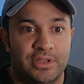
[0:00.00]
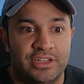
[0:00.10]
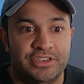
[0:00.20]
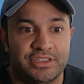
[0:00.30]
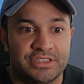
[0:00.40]

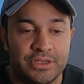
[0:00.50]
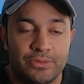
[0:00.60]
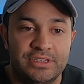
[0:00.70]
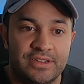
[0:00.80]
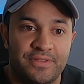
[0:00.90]
It's just
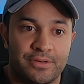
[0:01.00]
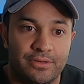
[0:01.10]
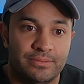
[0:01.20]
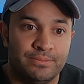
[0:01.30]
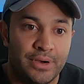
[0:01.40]
so
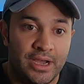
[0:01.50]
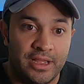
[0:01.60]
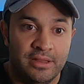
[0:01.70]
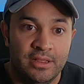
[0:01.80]
difficult. But